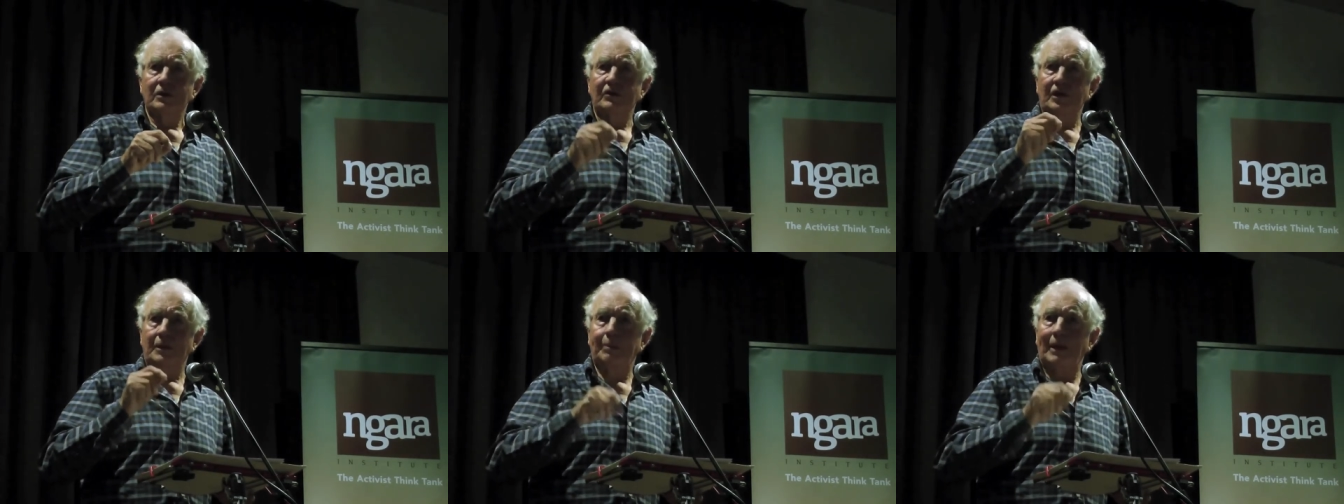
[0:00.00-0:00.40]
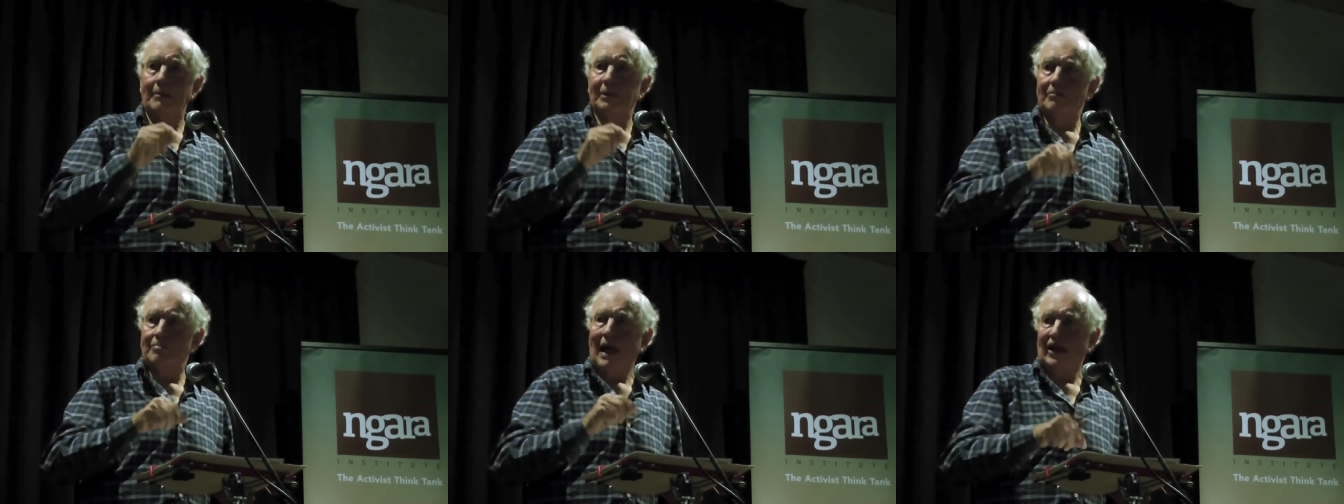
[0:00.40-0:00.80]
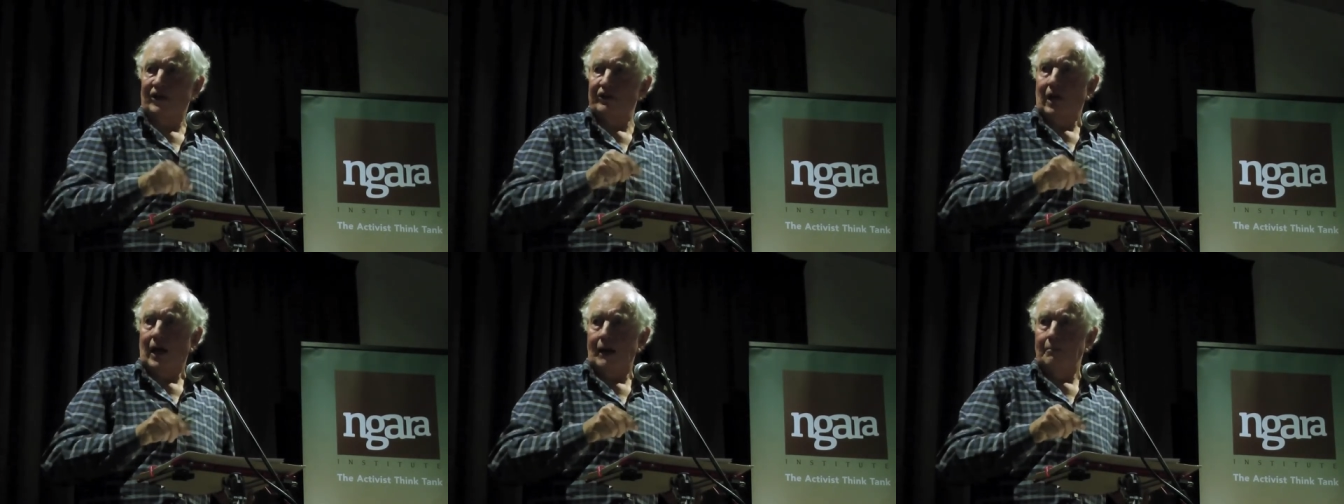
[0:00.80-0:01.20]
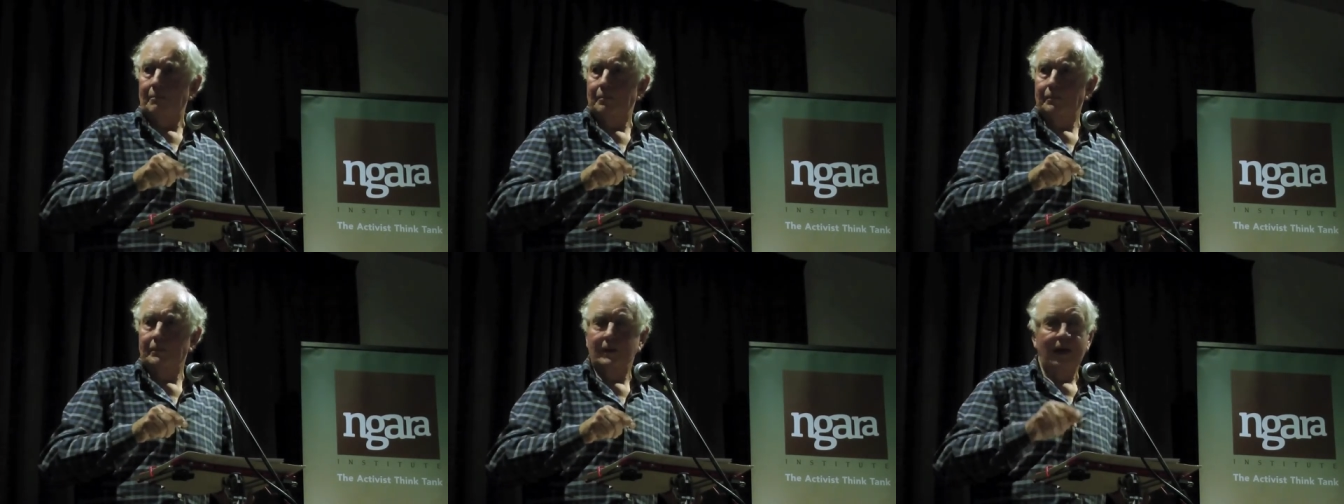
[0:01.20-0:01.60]
to the people of Palestine.
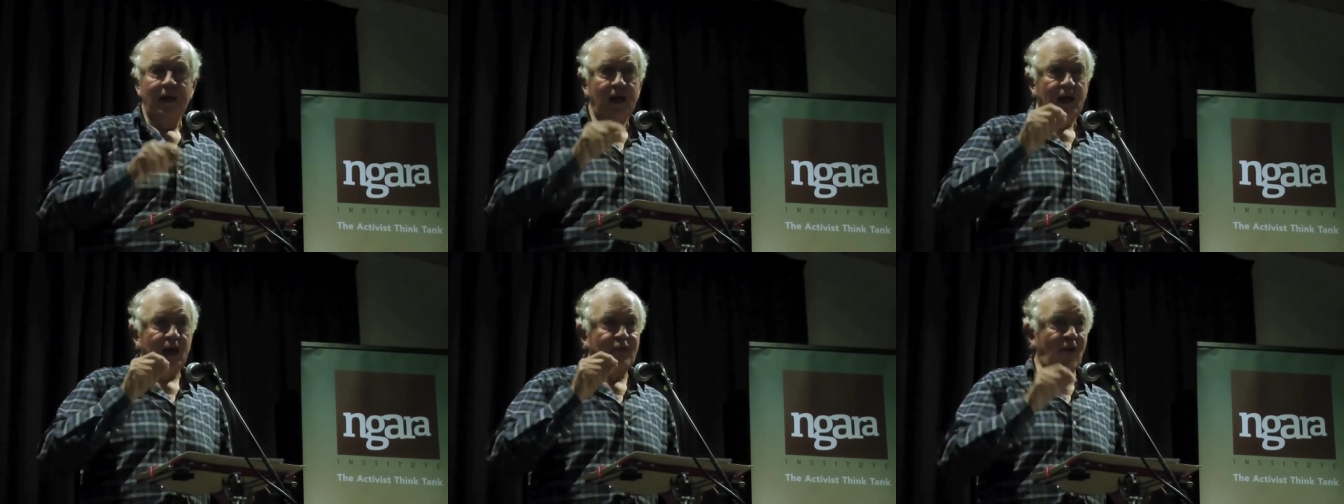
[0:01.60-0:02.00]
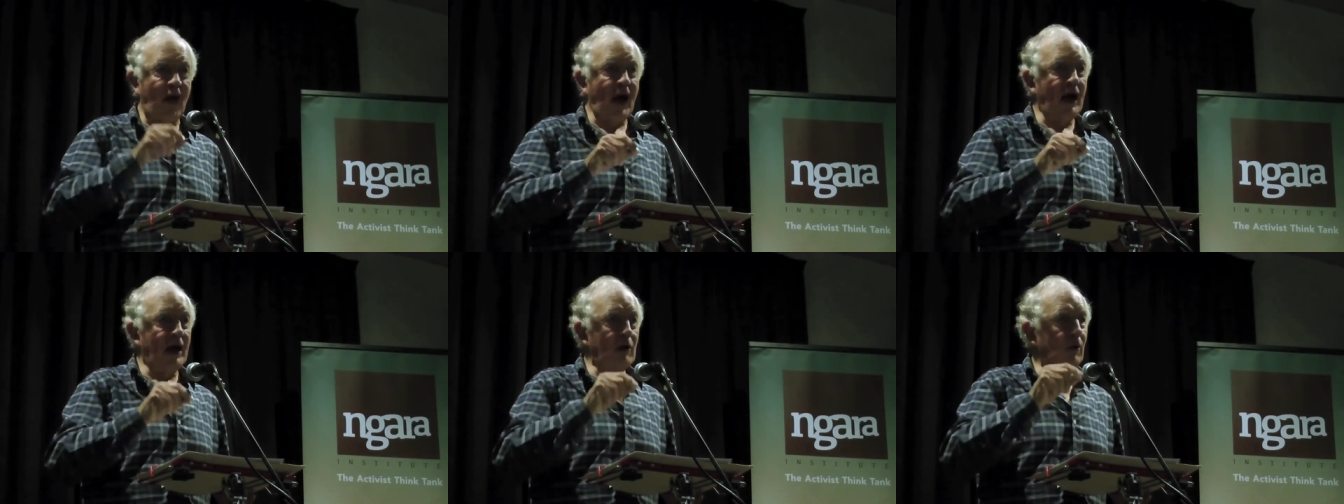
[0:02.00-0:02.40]
If I